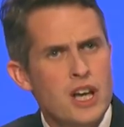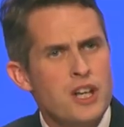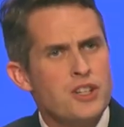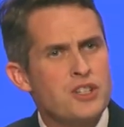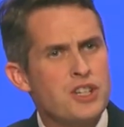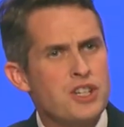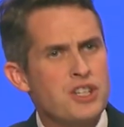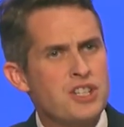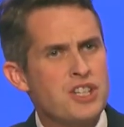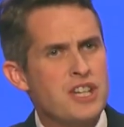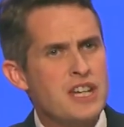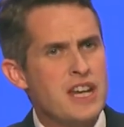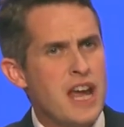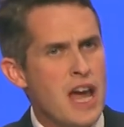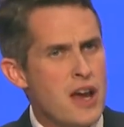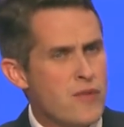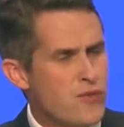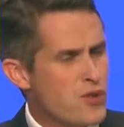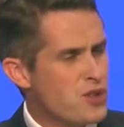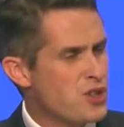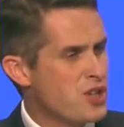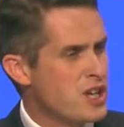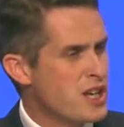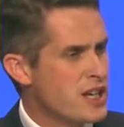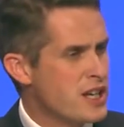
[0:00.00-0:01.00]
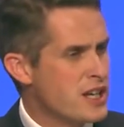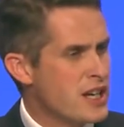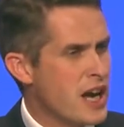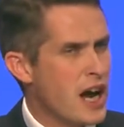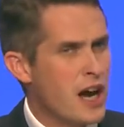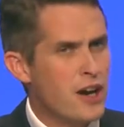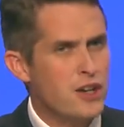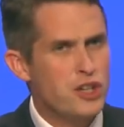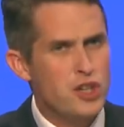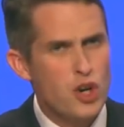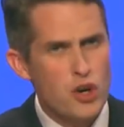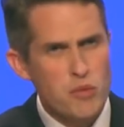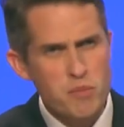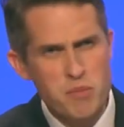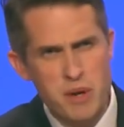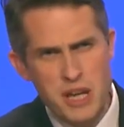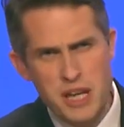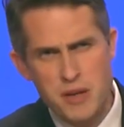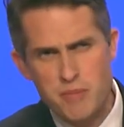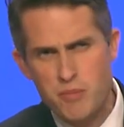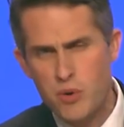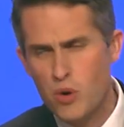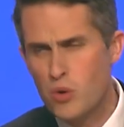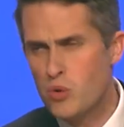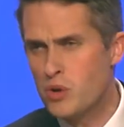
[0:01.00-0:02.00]
to see everything our young
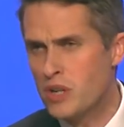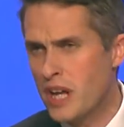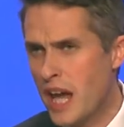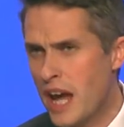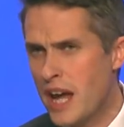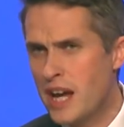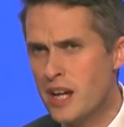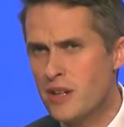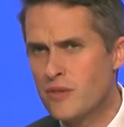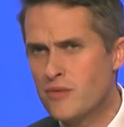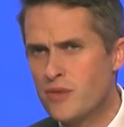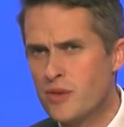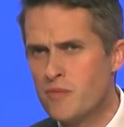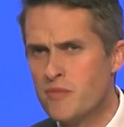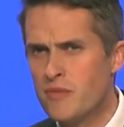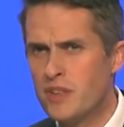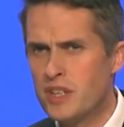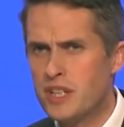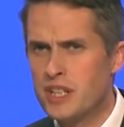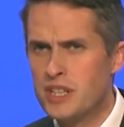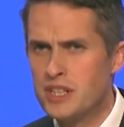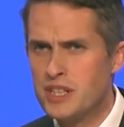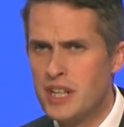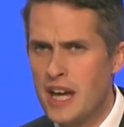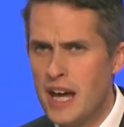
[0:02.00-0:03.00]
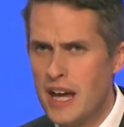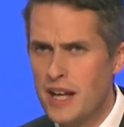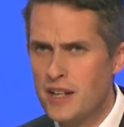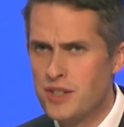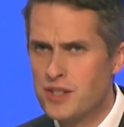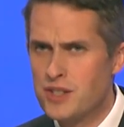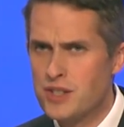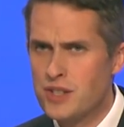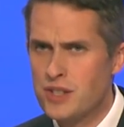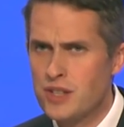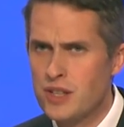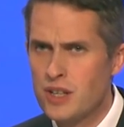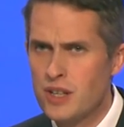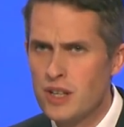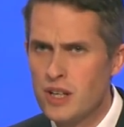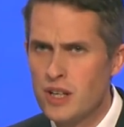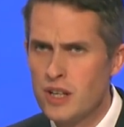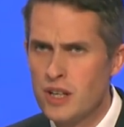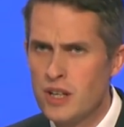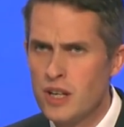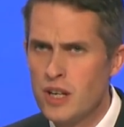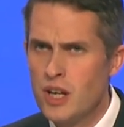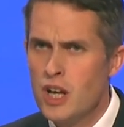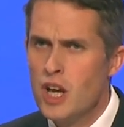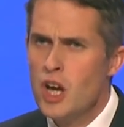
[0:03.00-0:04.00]
people gain from the cadets.
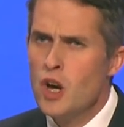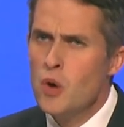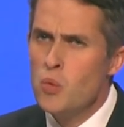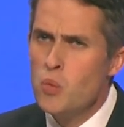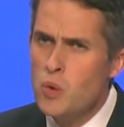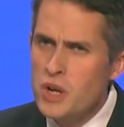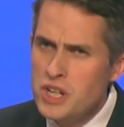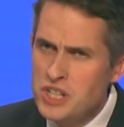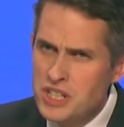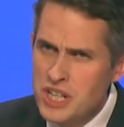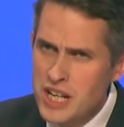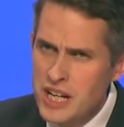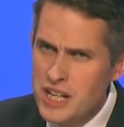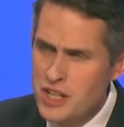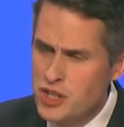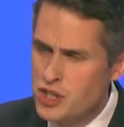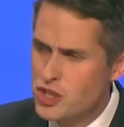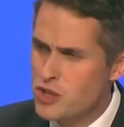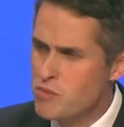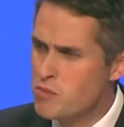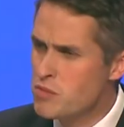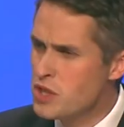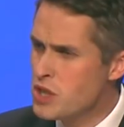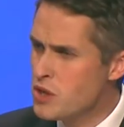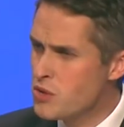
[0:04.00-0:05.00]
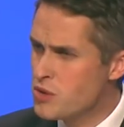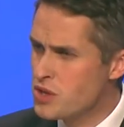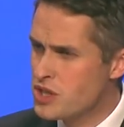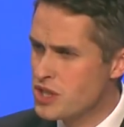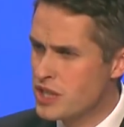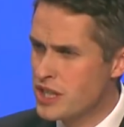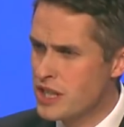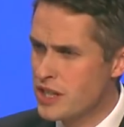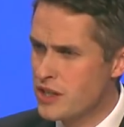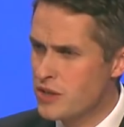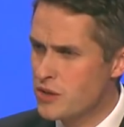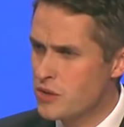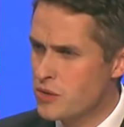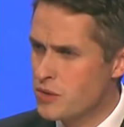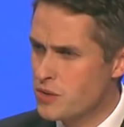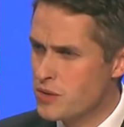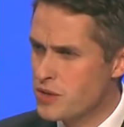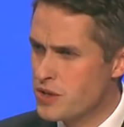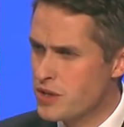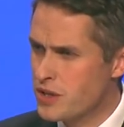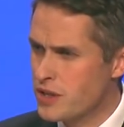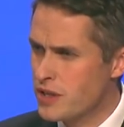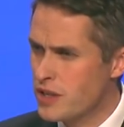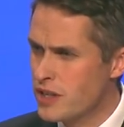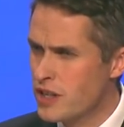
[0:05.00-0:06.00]
We teach them new
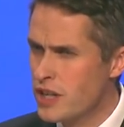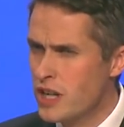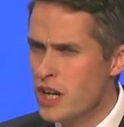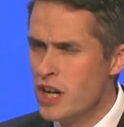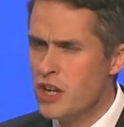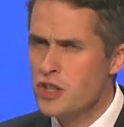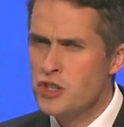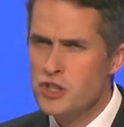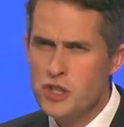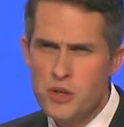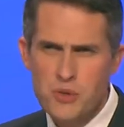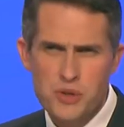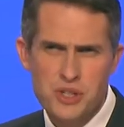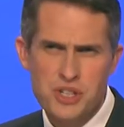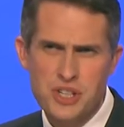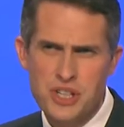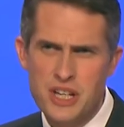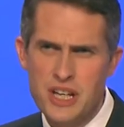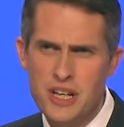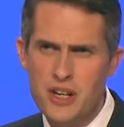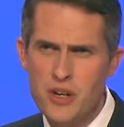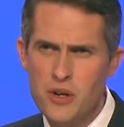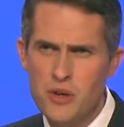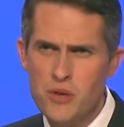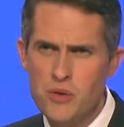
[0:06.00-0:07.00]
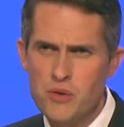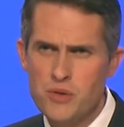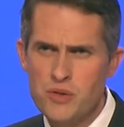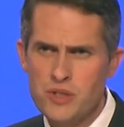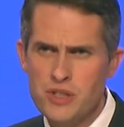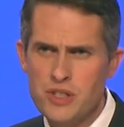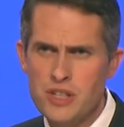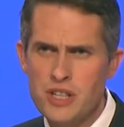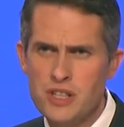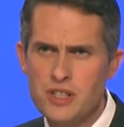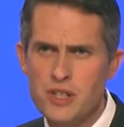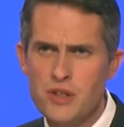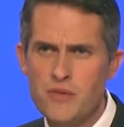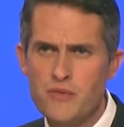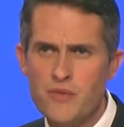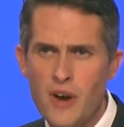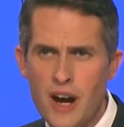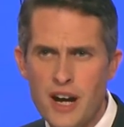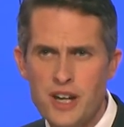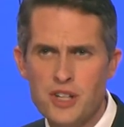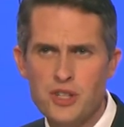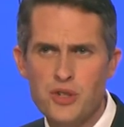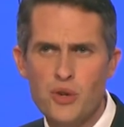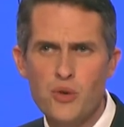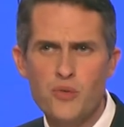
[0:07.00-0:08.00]
skills, new skills that are
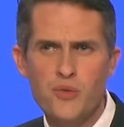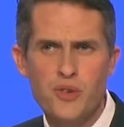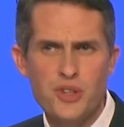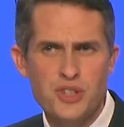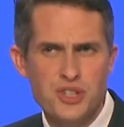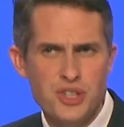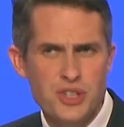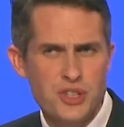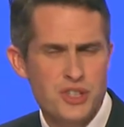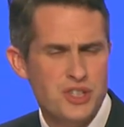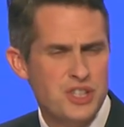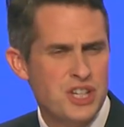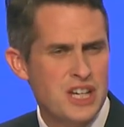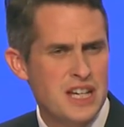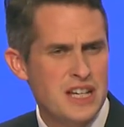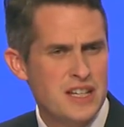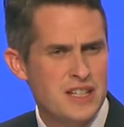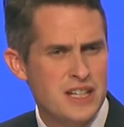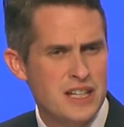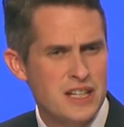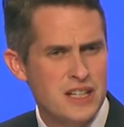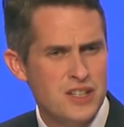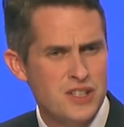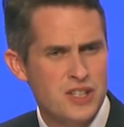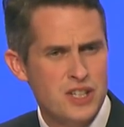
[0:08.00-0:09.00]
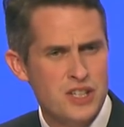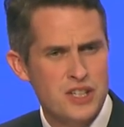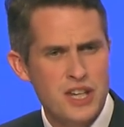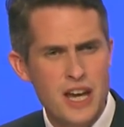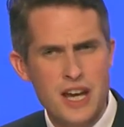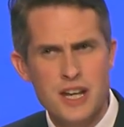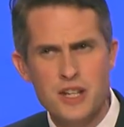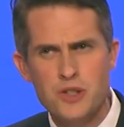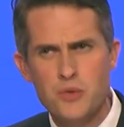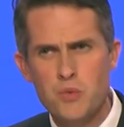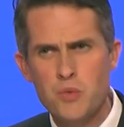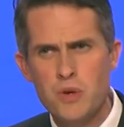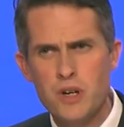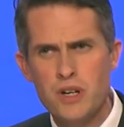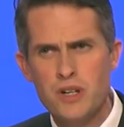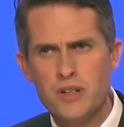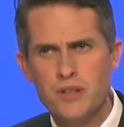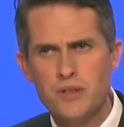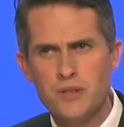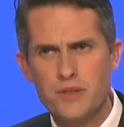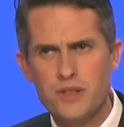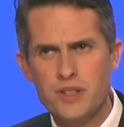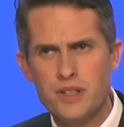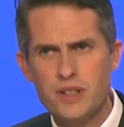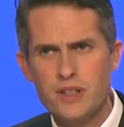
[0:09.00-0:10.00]
vital for succeeding in today's
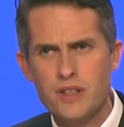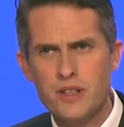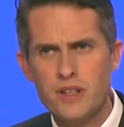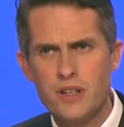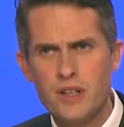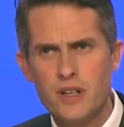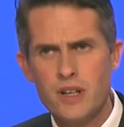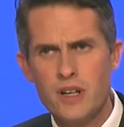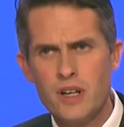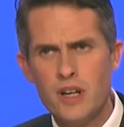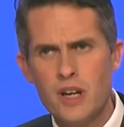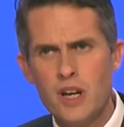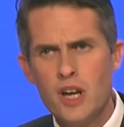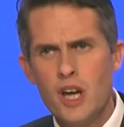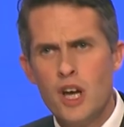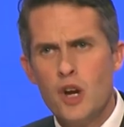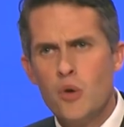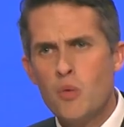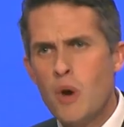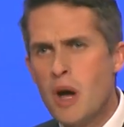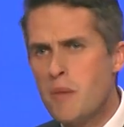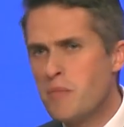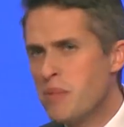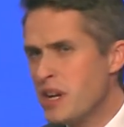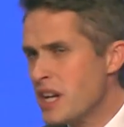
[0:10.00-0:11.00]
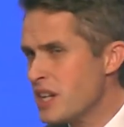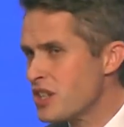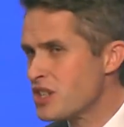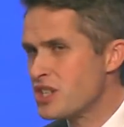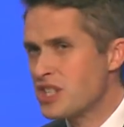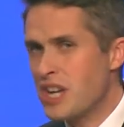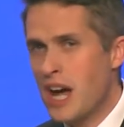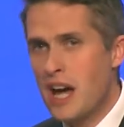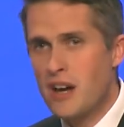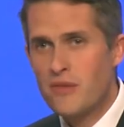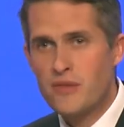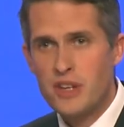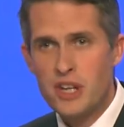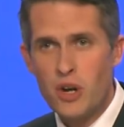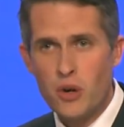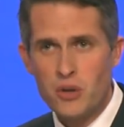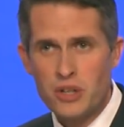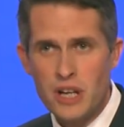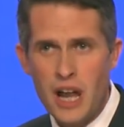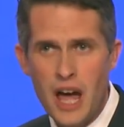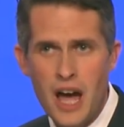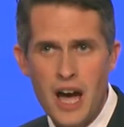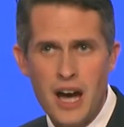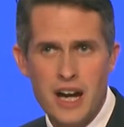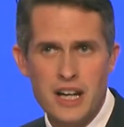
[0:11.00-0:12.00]
world, where being savvy
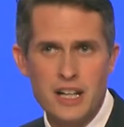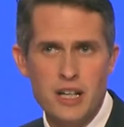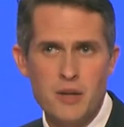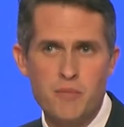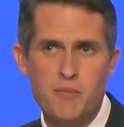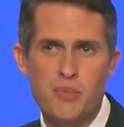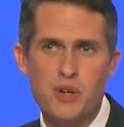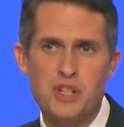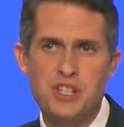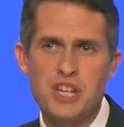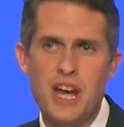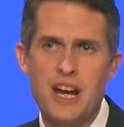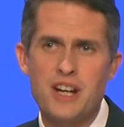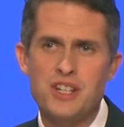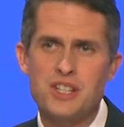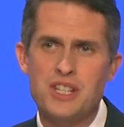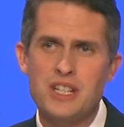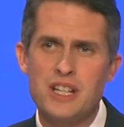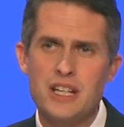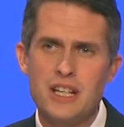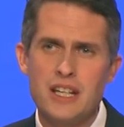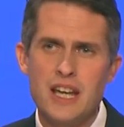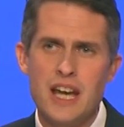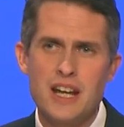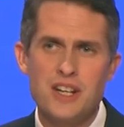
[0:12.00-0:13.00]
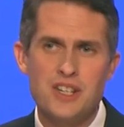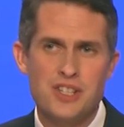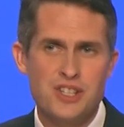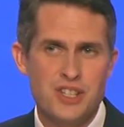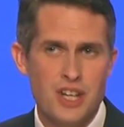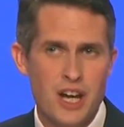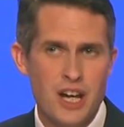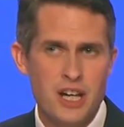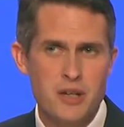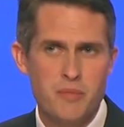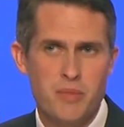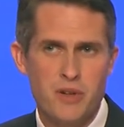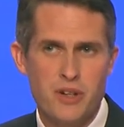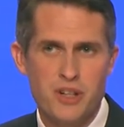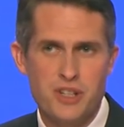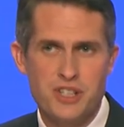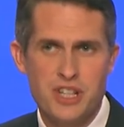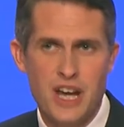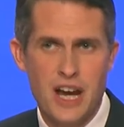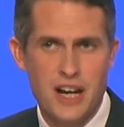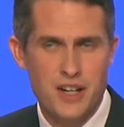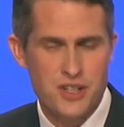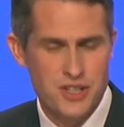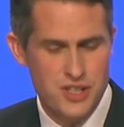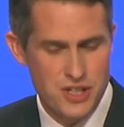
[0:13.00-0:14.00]
online and protecting against cyber
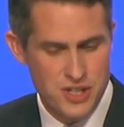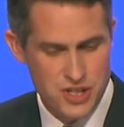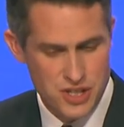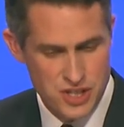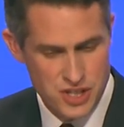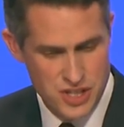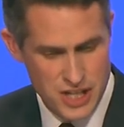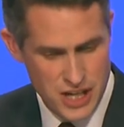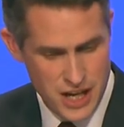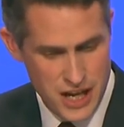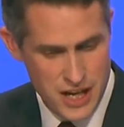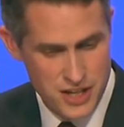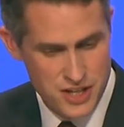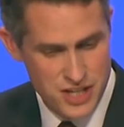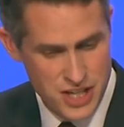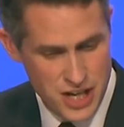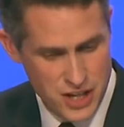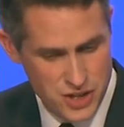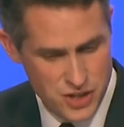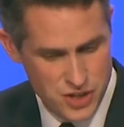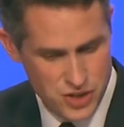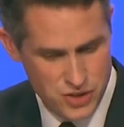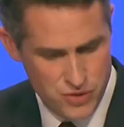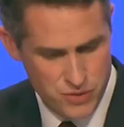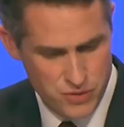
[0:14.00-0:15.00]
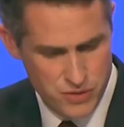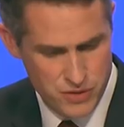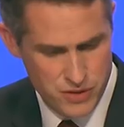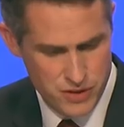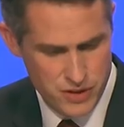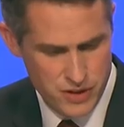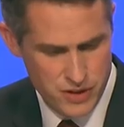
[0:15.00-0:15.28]
attacks is essential.